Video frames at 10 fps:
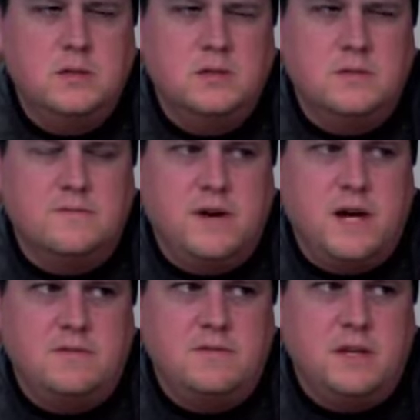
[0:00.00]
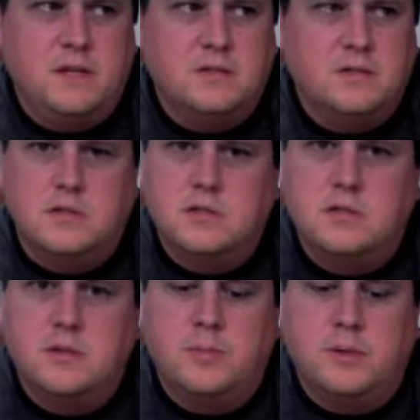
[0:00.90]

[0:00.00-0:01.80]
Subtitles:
or 5 days to ship,